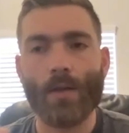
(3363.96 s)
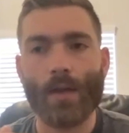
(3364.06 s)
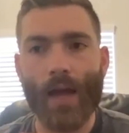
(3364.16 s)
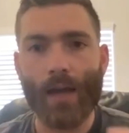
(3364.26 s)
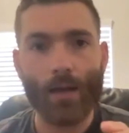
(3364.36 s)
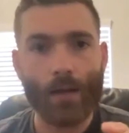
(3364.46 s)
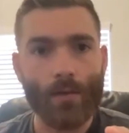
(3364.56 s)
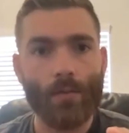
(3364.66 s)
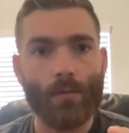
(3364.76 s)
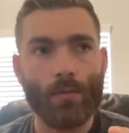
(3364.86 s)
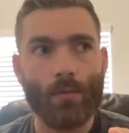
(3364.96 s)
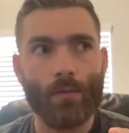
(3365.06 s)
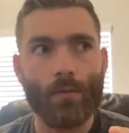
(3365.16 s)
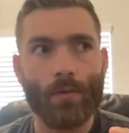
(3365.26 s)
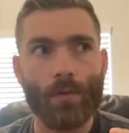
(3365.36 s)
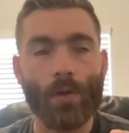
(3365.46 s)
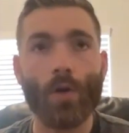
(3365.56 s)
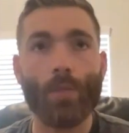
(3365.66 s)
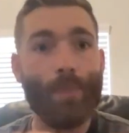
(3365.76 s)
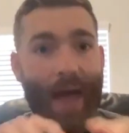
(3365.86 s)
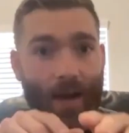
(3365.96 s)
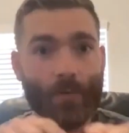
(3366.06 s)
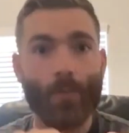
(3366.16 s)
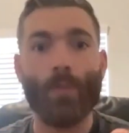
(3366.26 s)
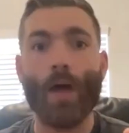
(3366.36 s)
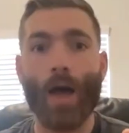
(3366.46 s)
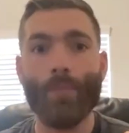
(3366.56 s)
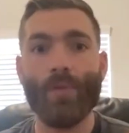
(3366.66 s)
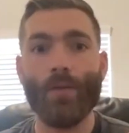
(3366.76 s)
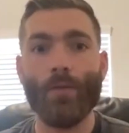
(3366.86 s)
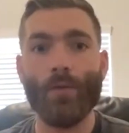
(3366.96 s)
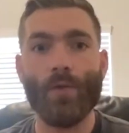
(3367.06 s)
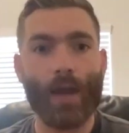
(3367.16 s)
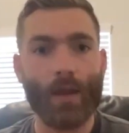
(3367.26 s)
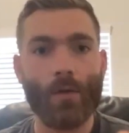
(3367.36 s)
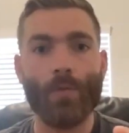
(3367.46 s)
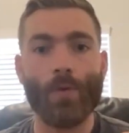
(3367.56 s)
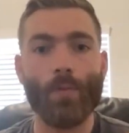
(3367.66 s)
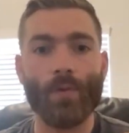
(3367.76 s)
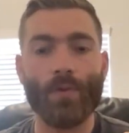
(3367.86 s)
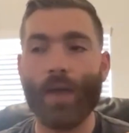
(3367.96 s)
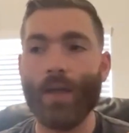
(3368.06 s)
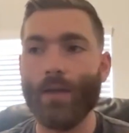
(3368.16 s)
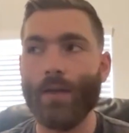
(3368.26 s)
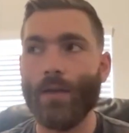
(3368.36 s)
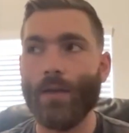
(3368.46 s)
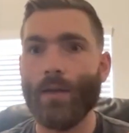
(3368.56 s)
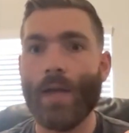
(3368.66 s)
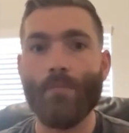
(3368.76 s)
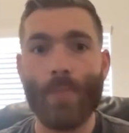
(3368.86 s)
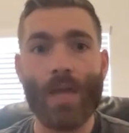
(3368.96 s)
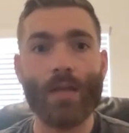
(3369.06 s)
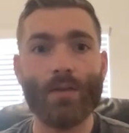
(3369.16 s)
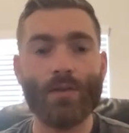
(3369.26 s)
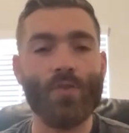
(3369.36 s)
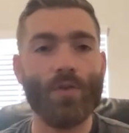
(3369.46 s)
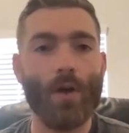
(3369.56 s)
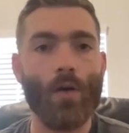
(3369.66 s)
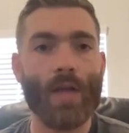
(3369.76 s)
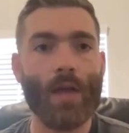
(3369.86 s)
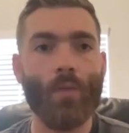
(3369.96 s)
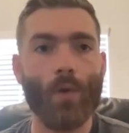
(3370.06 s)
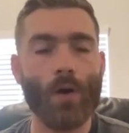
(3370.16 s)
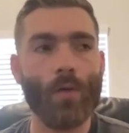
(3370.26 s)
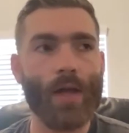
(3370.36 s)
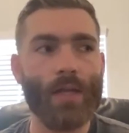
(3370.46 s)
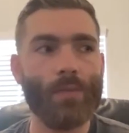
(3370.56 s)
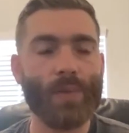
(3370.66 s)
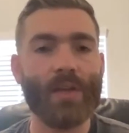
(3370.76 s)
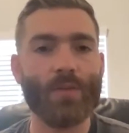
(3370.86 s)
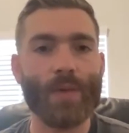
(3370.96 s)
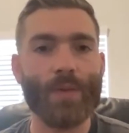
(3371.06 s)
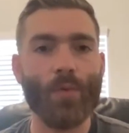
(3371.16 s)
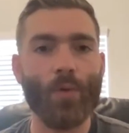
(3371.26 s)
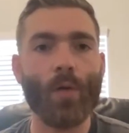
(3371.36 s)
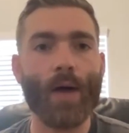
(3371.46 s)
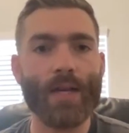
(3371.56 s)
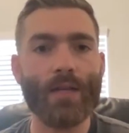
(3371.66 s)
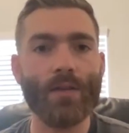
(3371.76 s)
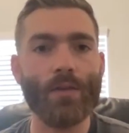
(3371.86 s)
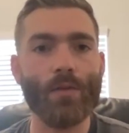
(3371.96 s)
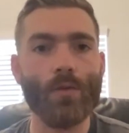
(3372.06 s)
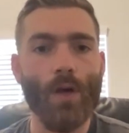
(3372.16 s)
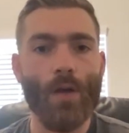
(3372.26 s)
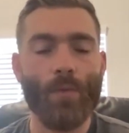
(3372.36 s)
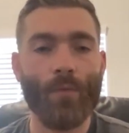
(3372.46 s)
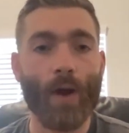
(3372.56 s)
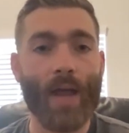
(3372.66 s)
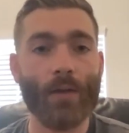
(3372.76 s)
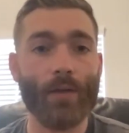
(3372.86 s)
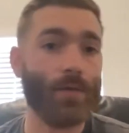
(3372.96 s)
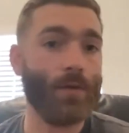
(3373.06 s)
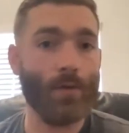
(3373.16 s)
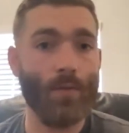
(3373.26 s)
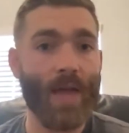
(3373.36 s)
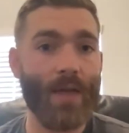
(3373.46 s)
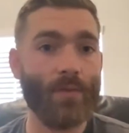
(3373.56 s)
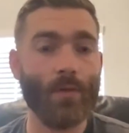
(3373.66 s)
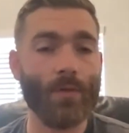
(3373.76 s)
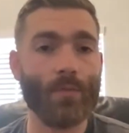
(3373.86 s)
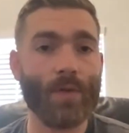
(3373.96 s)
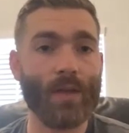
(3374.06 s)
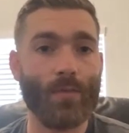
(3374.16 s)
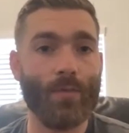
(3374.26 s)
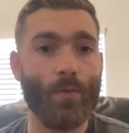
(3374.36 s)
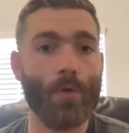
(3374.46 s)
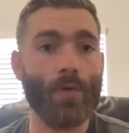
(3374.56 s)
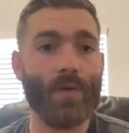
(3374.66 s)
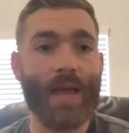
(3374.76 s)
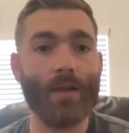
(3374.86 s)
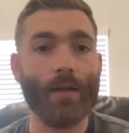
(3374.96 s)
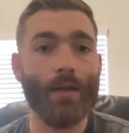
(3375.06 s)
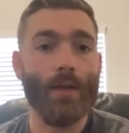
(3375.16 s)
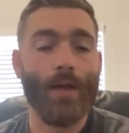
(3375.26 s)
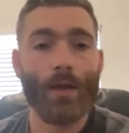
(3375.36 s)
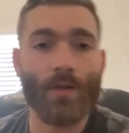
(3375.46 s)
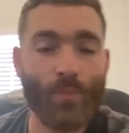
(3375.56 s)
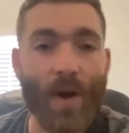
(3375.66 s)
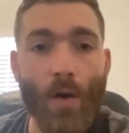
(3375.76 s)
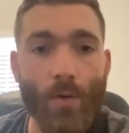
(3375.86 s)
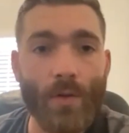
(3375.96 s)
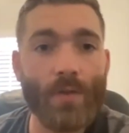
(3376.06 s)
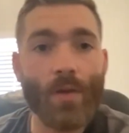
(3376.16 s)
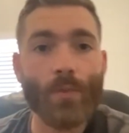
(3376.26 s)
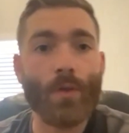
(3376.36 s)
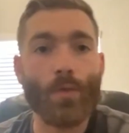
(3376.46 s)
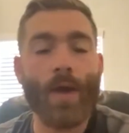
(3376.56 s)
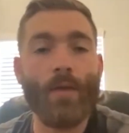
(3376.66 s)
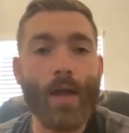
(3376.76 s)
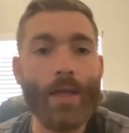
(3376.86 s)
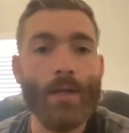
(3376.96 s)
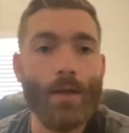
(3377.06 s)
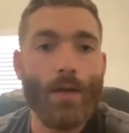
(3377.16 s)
kind of look back from the optic for a second or from the sight and make a decision, okay, where do I need to place people? What do I need to do before I handle this? Because you may have to do some things before you even handle it. Because the priority is dealing with the threat, right?